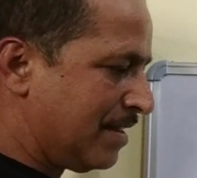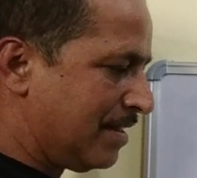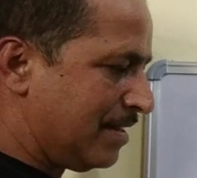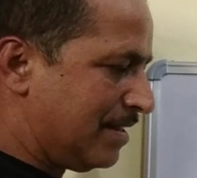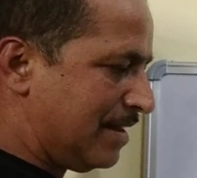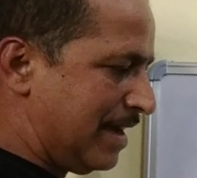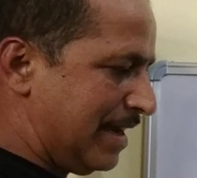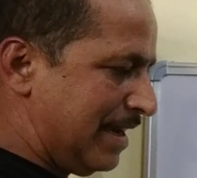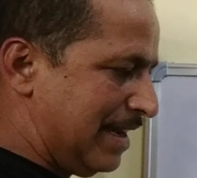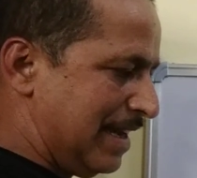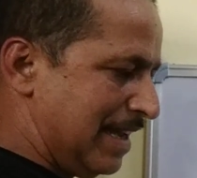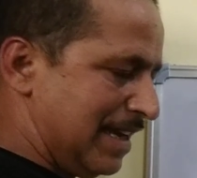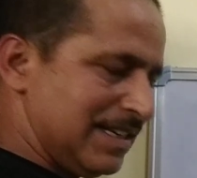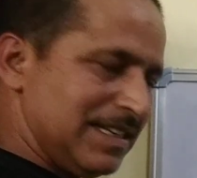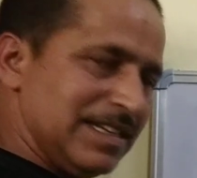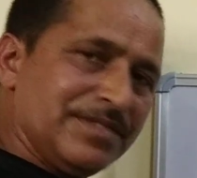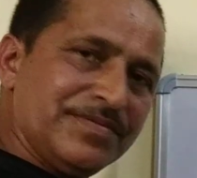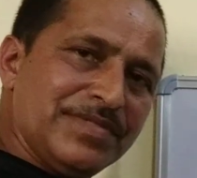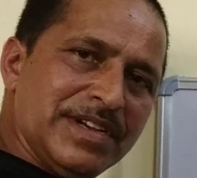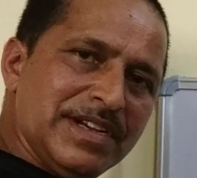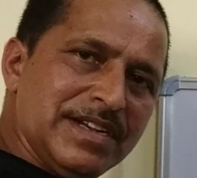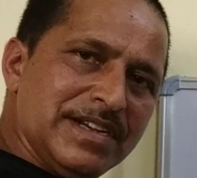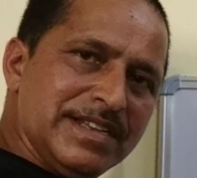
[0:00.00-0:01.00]
the
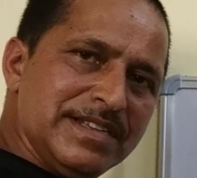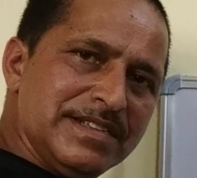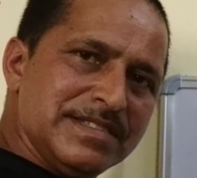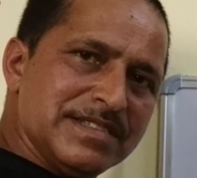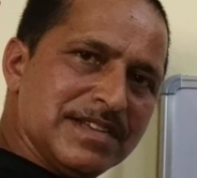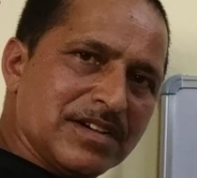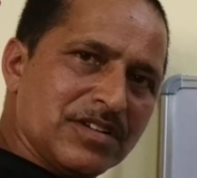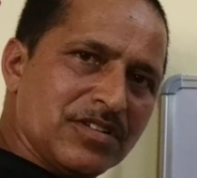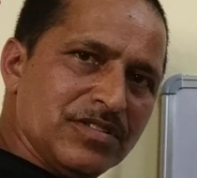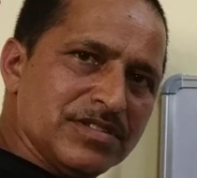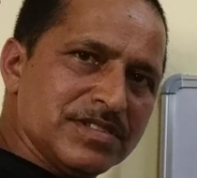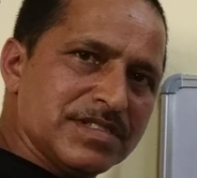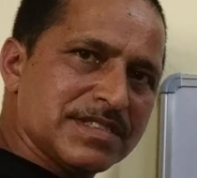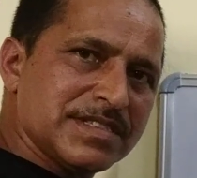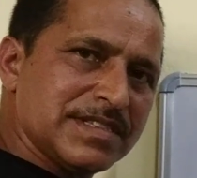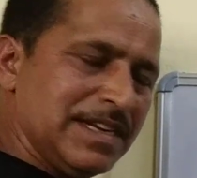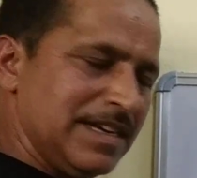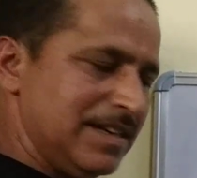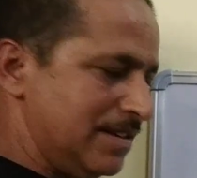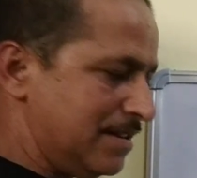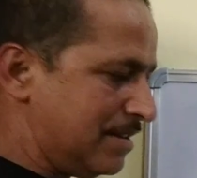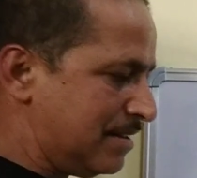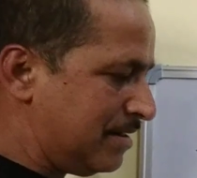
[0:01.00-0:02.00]
electric field is a
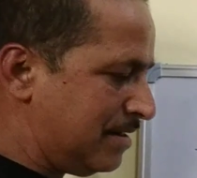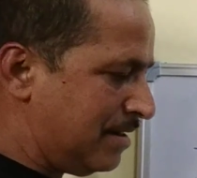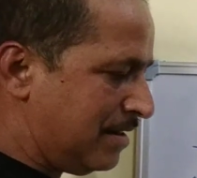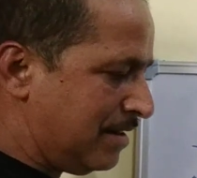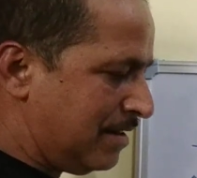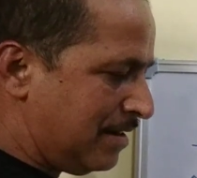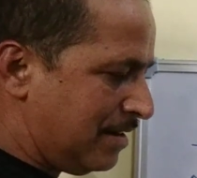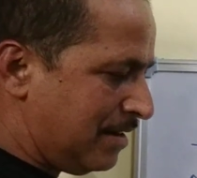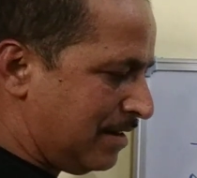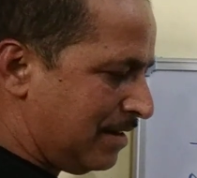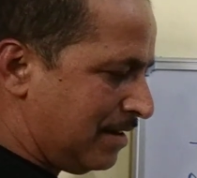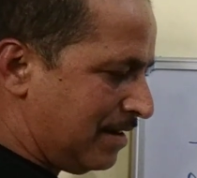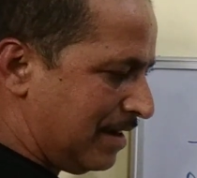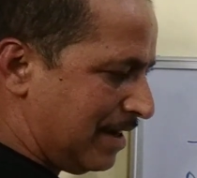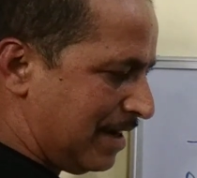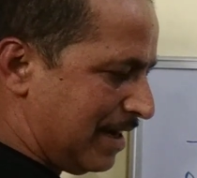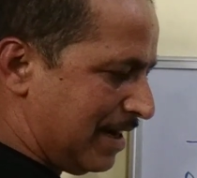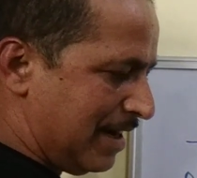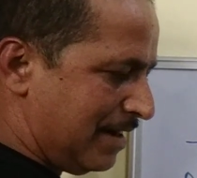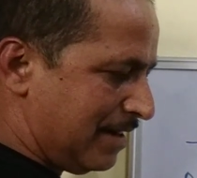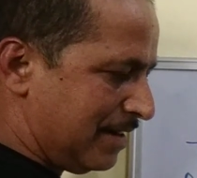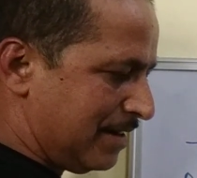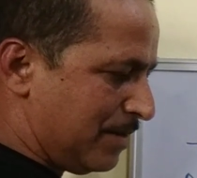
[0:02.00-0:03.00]
constant,
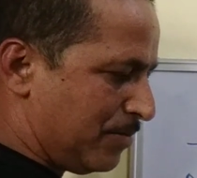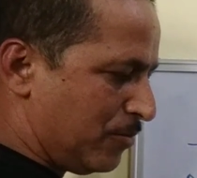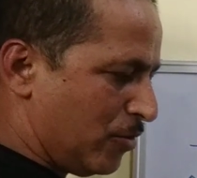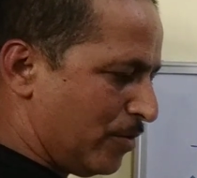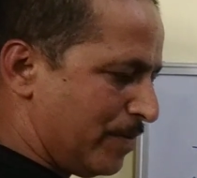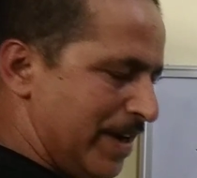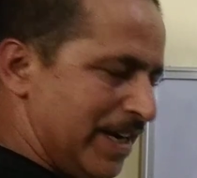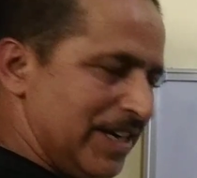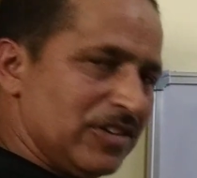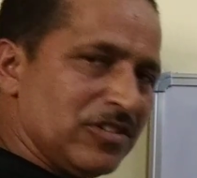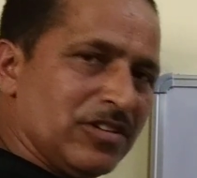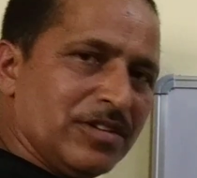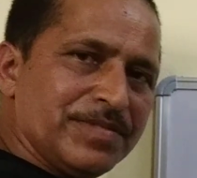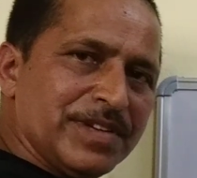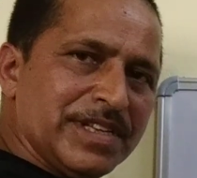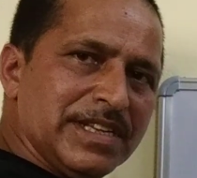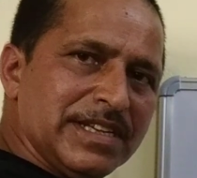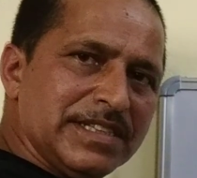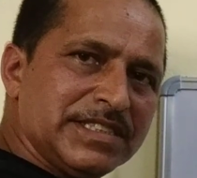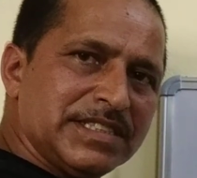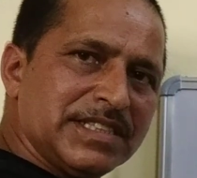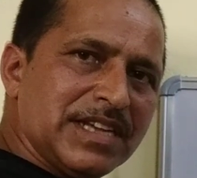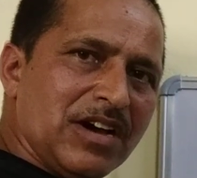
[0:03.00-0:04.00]
and the moment of
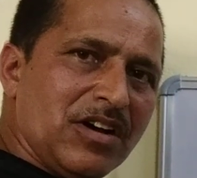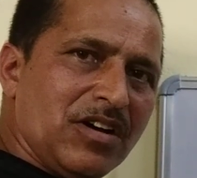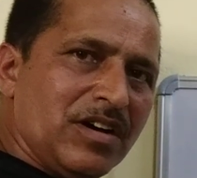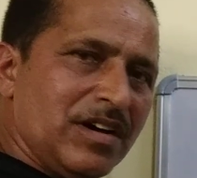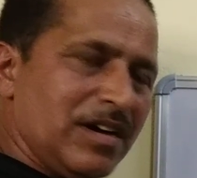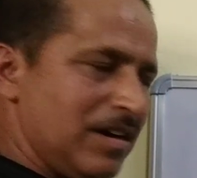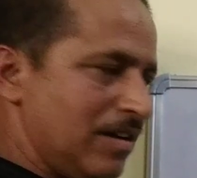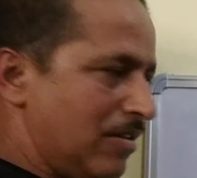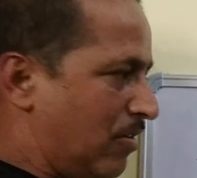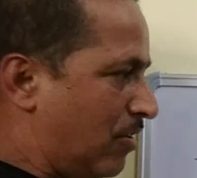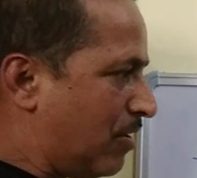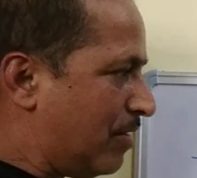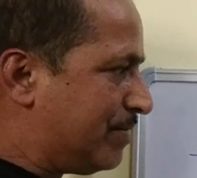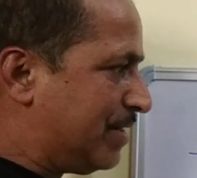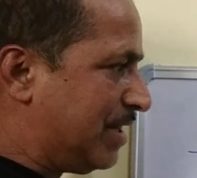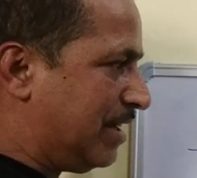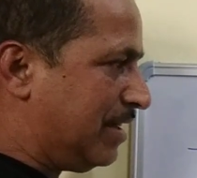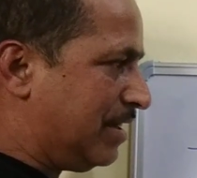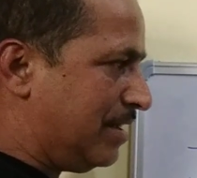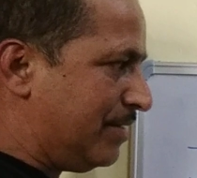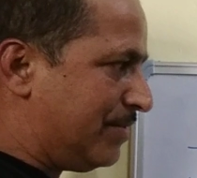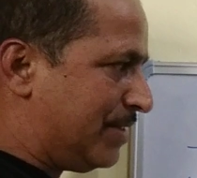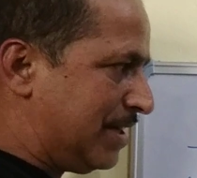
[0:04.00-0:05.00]
inertia of the
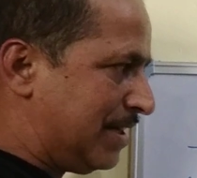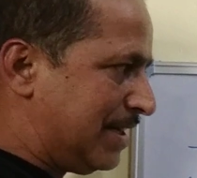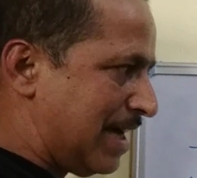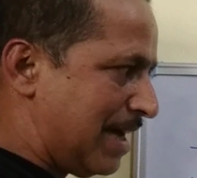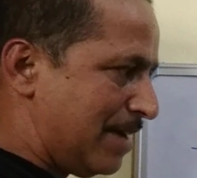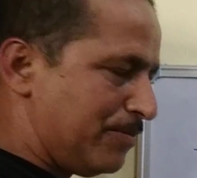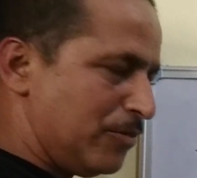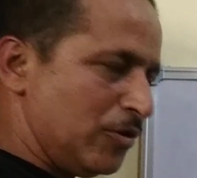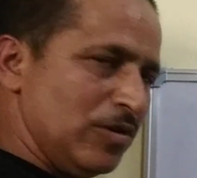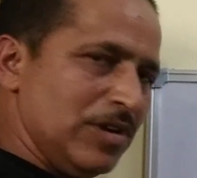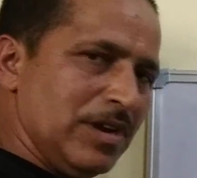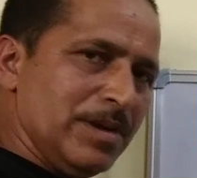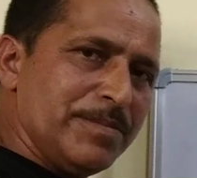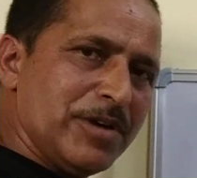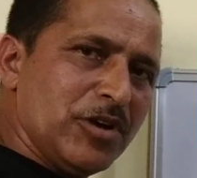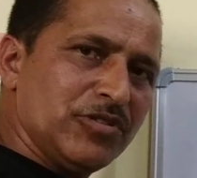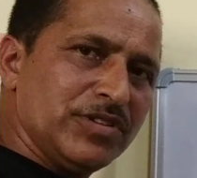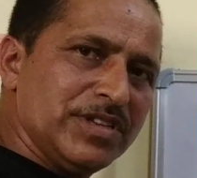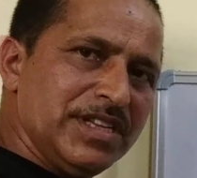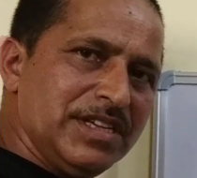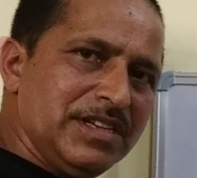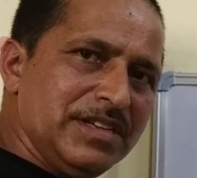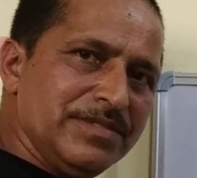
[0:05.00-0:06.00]
given dipole
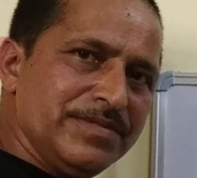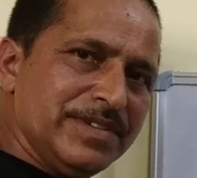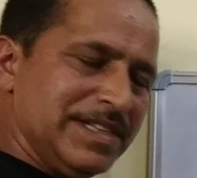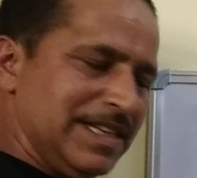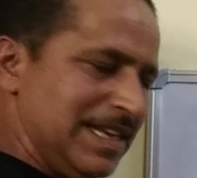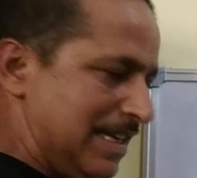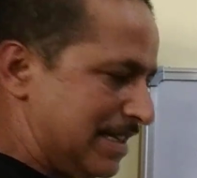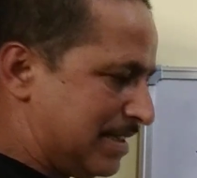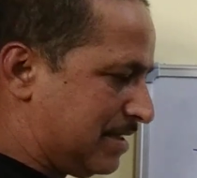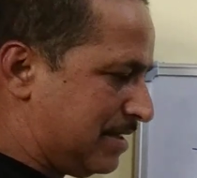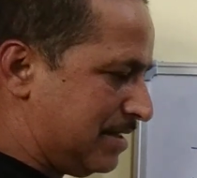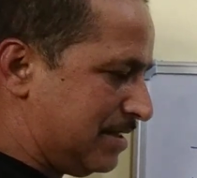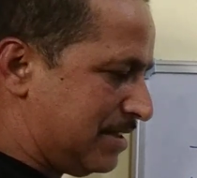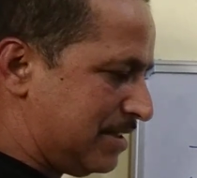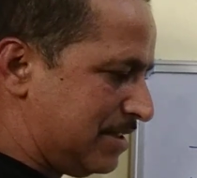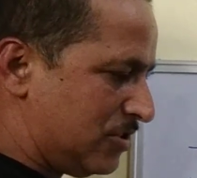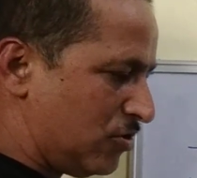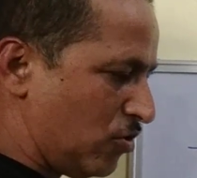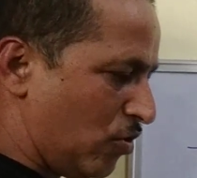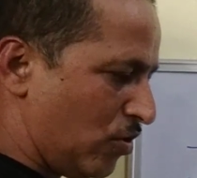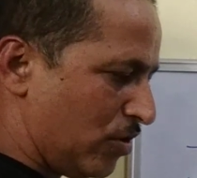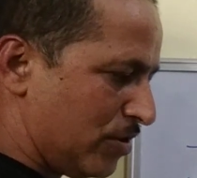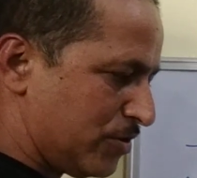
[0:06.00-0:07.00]
about the given axis
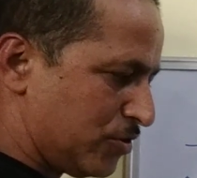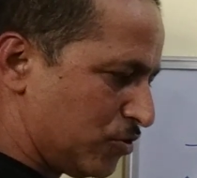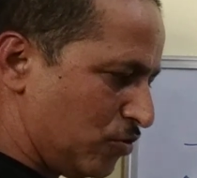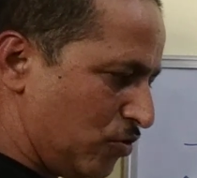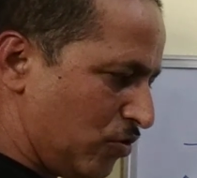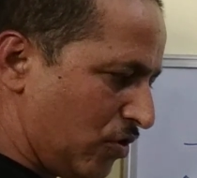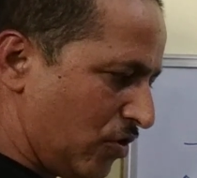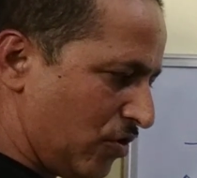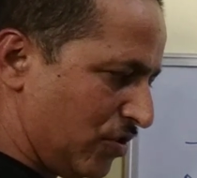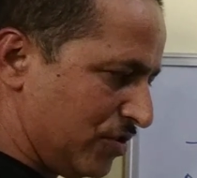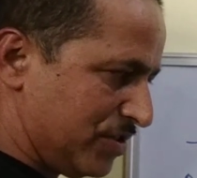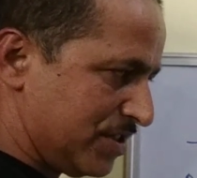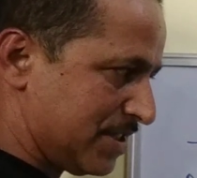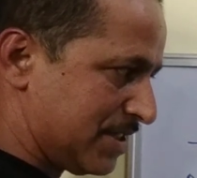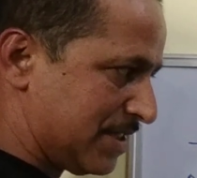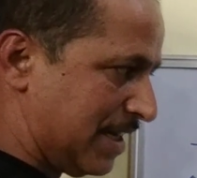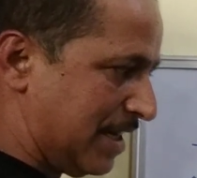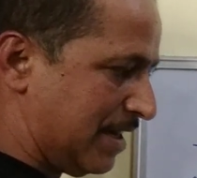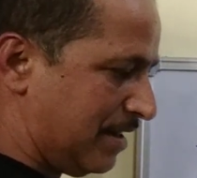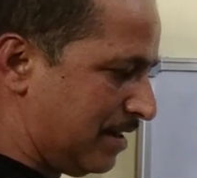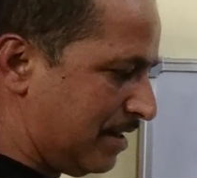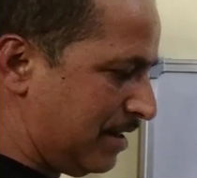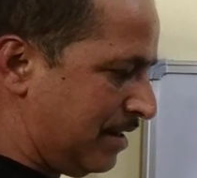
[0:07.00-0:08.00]
is also
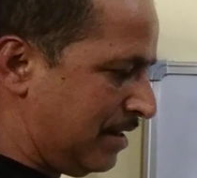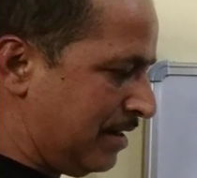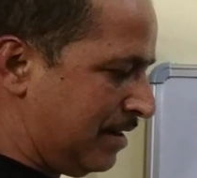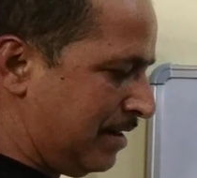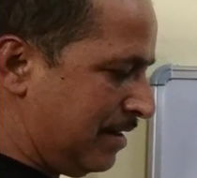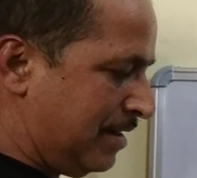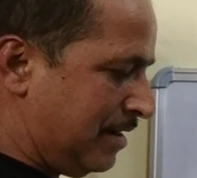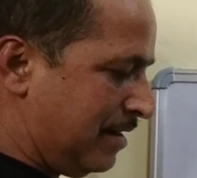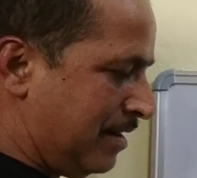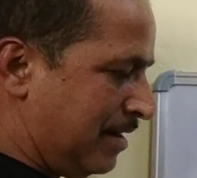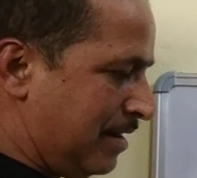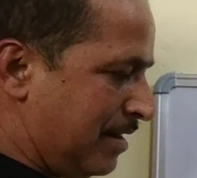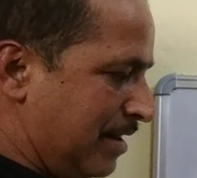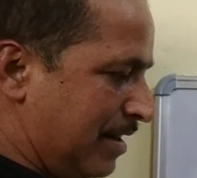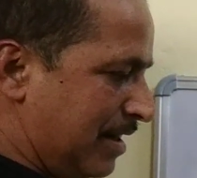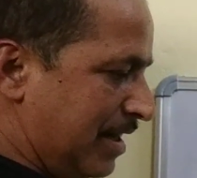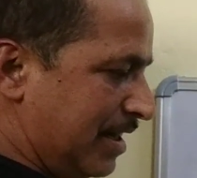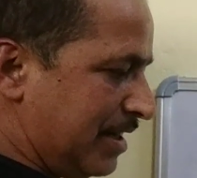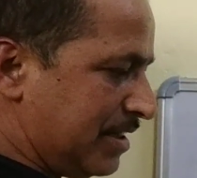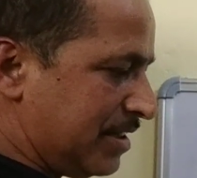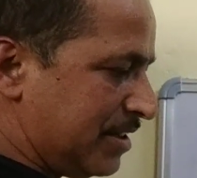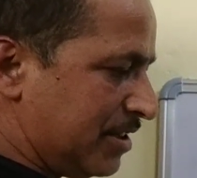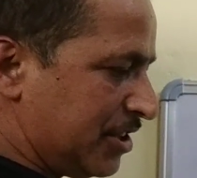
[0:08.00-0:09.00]
constant.
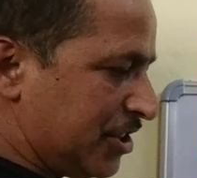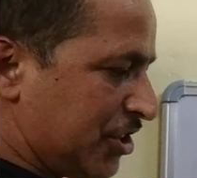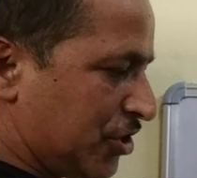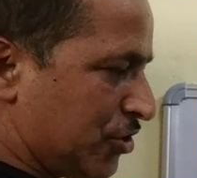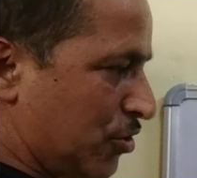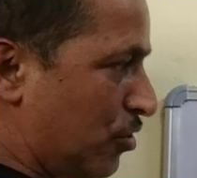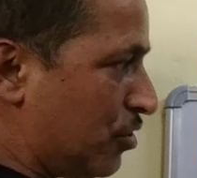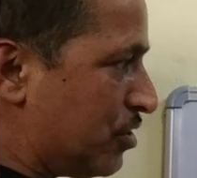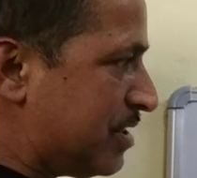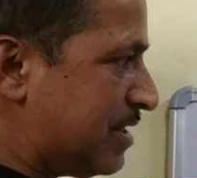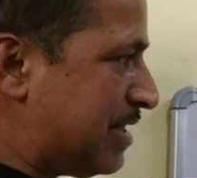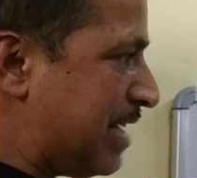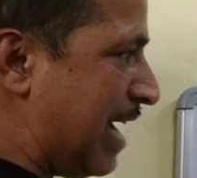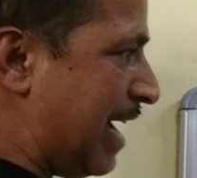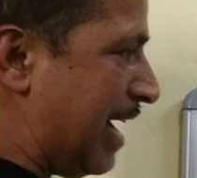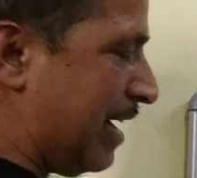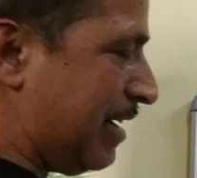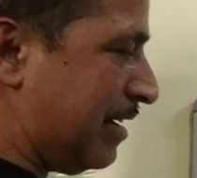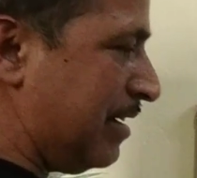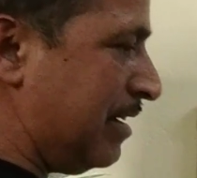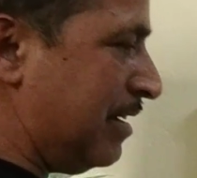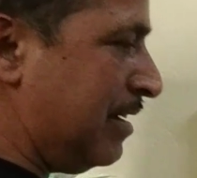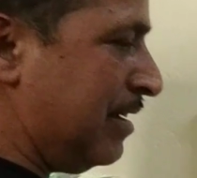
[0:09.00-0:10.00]
It shows that